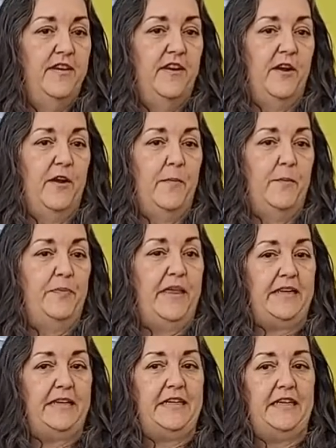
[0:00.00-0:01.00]

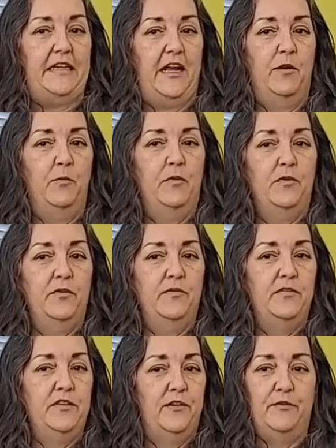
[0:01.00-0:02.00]
And yet I will
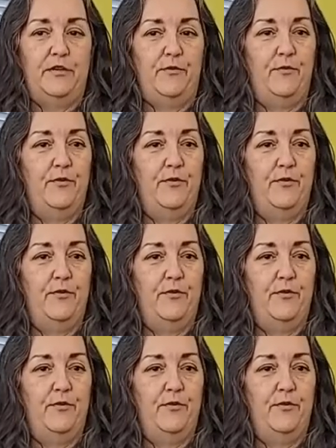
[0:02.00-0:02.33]
tell you